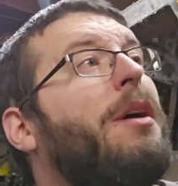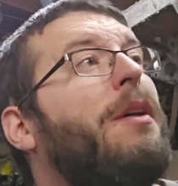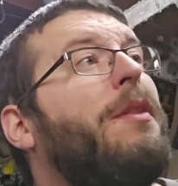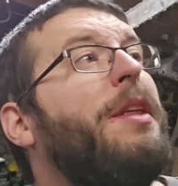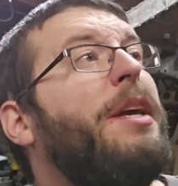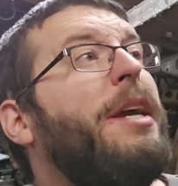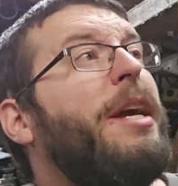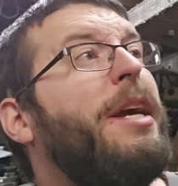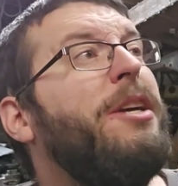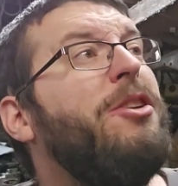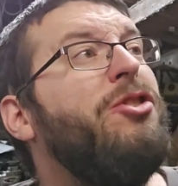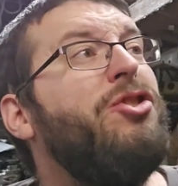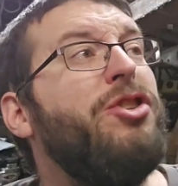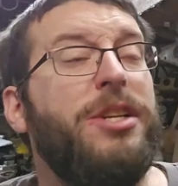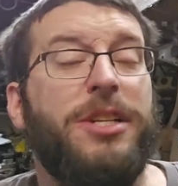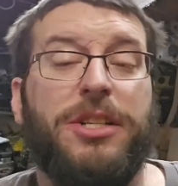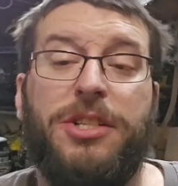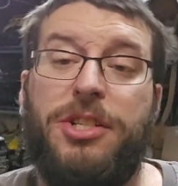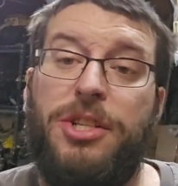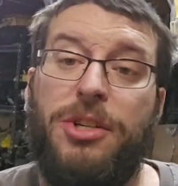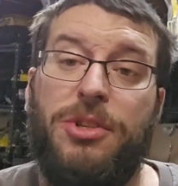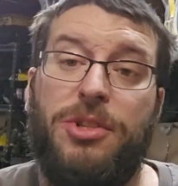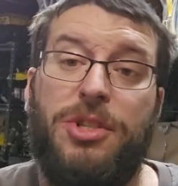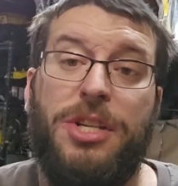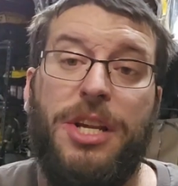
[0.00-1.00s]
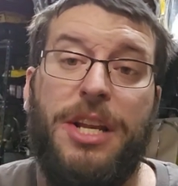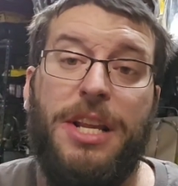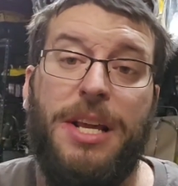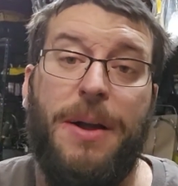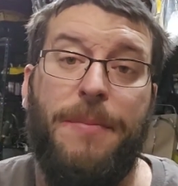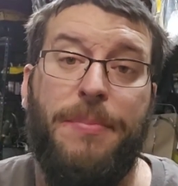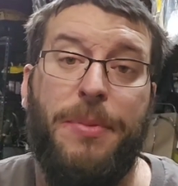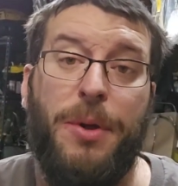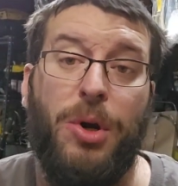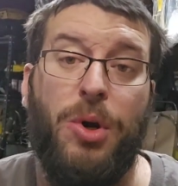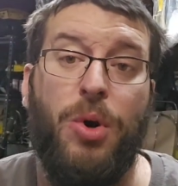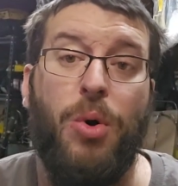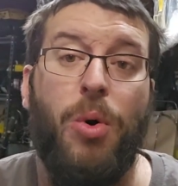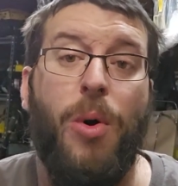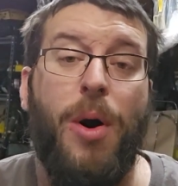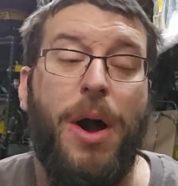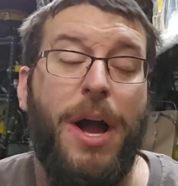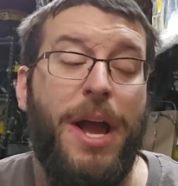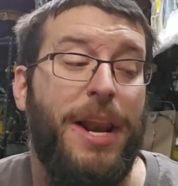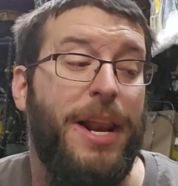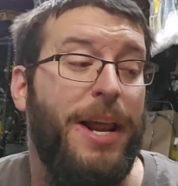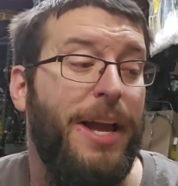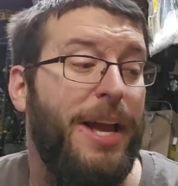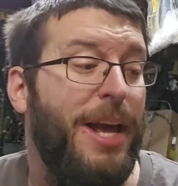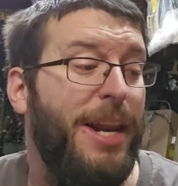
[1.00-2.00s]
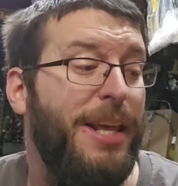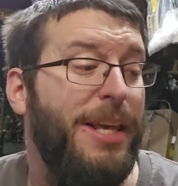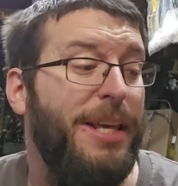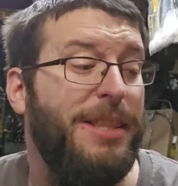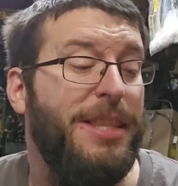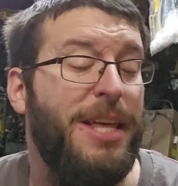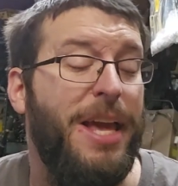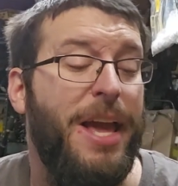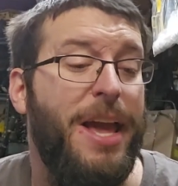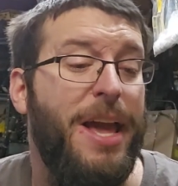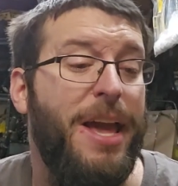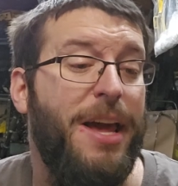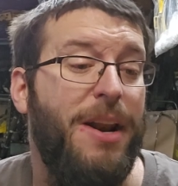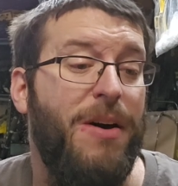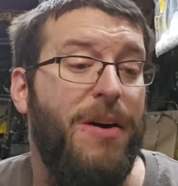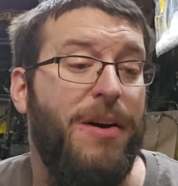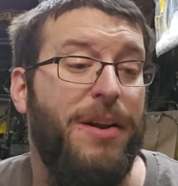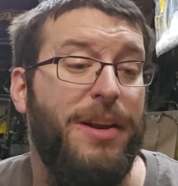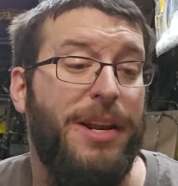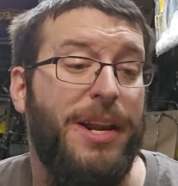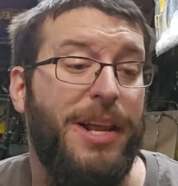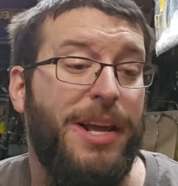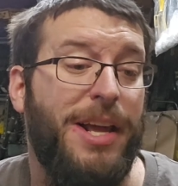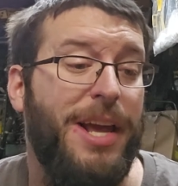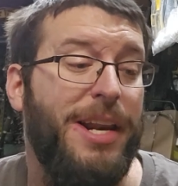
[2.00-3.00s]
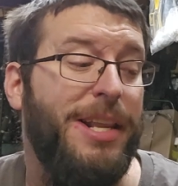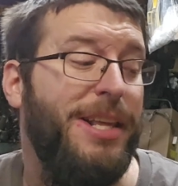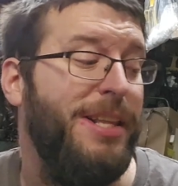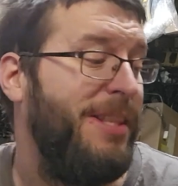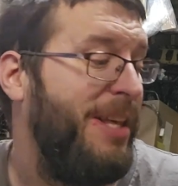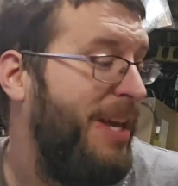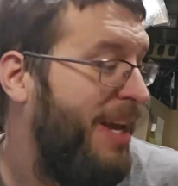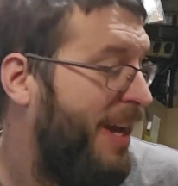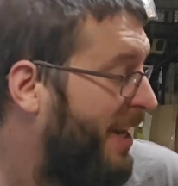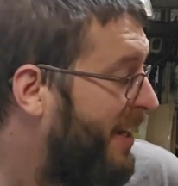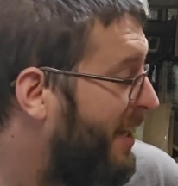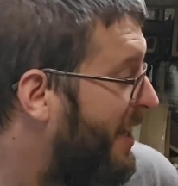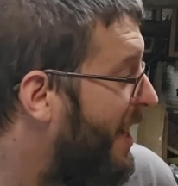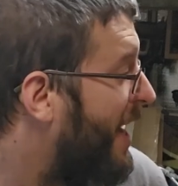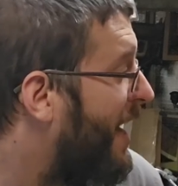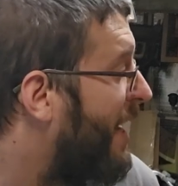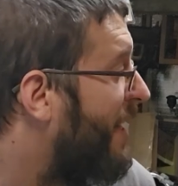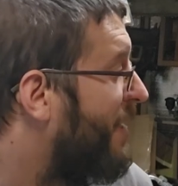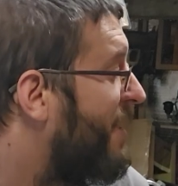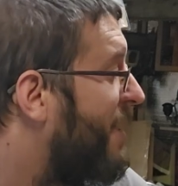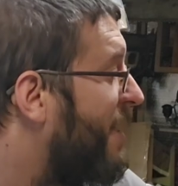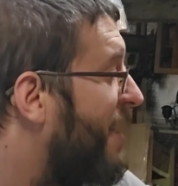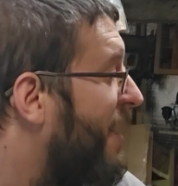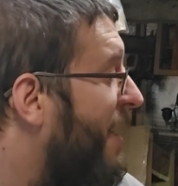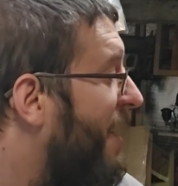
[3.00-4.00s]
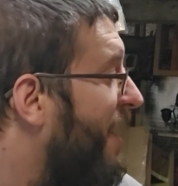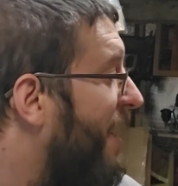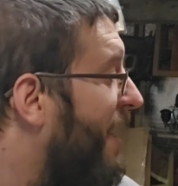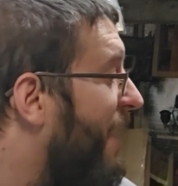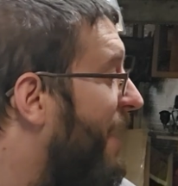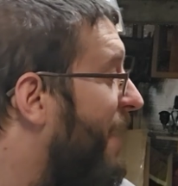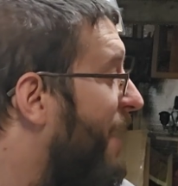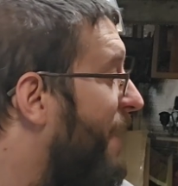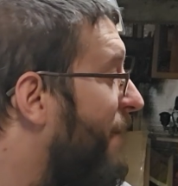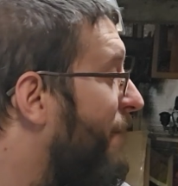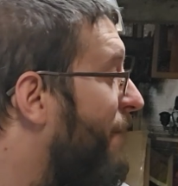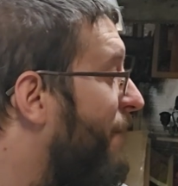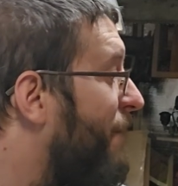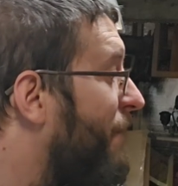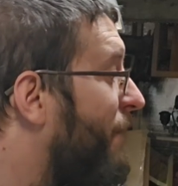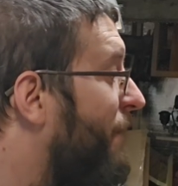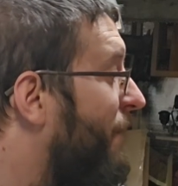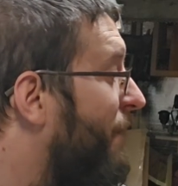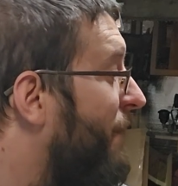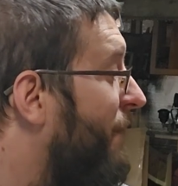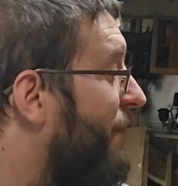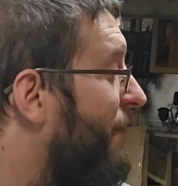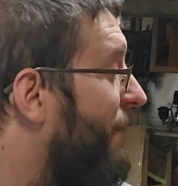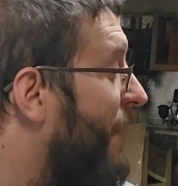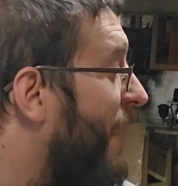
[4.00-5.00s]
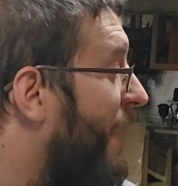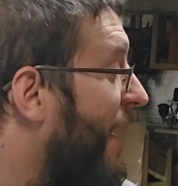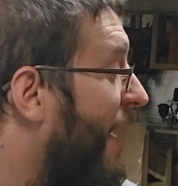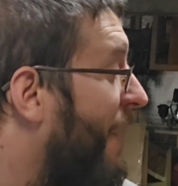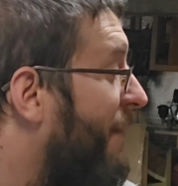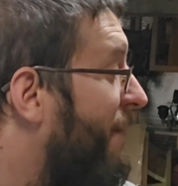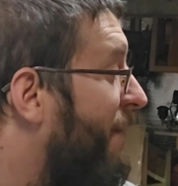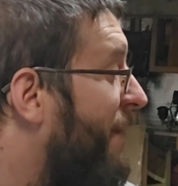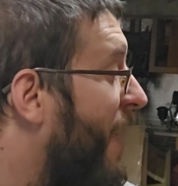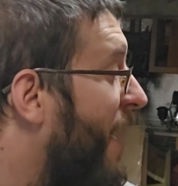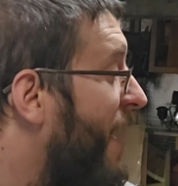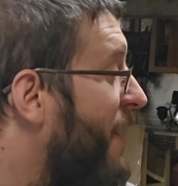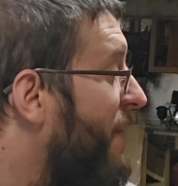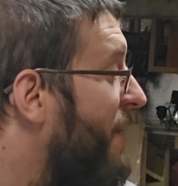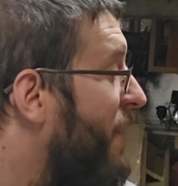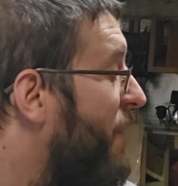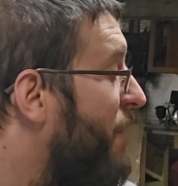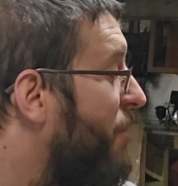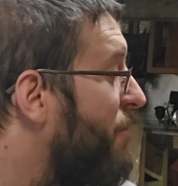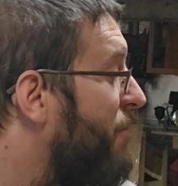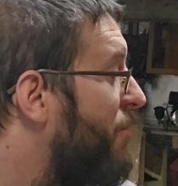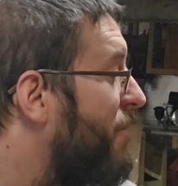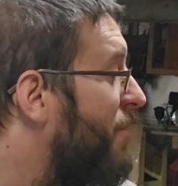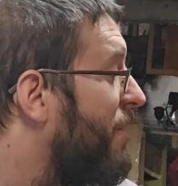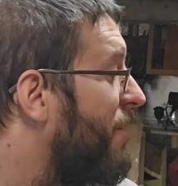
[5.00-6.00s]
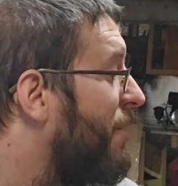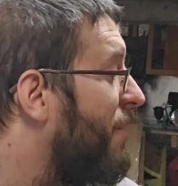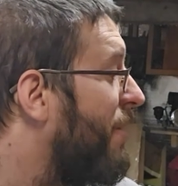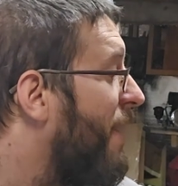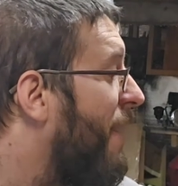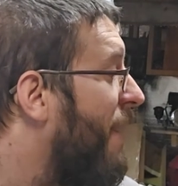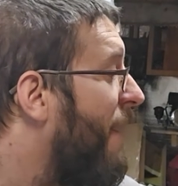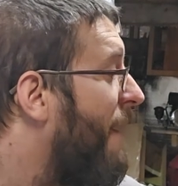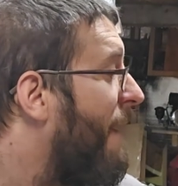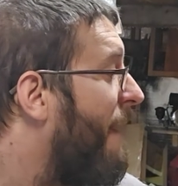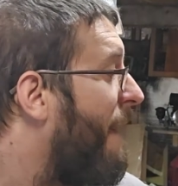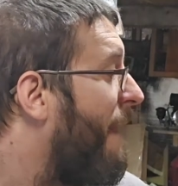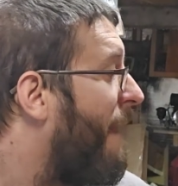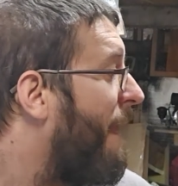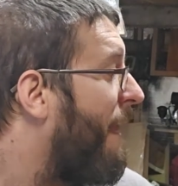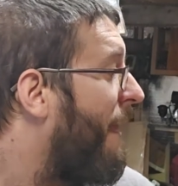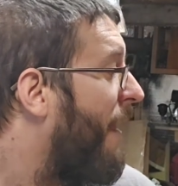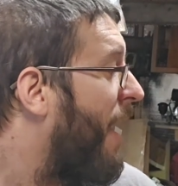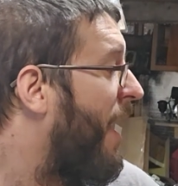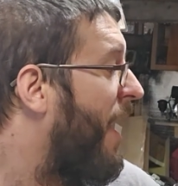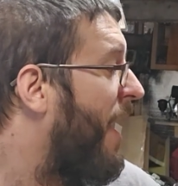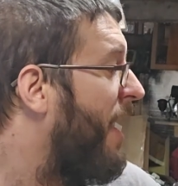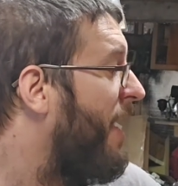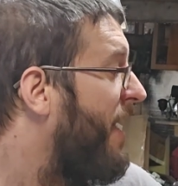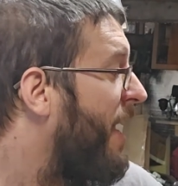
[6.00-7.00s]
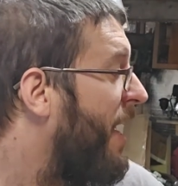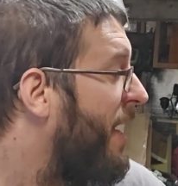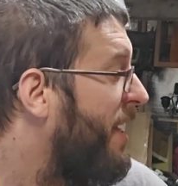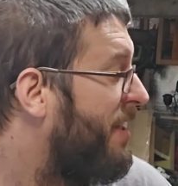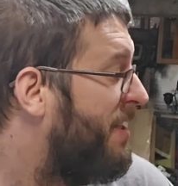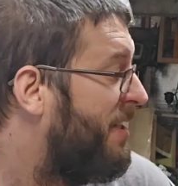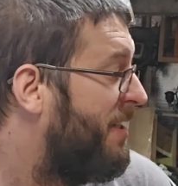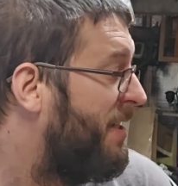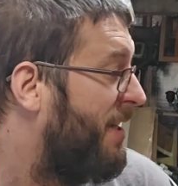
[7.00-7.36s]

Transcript: the engine is still sitting up there quiet. I got to get the head on it. I got to get the head gasket. I got to find those. I had heads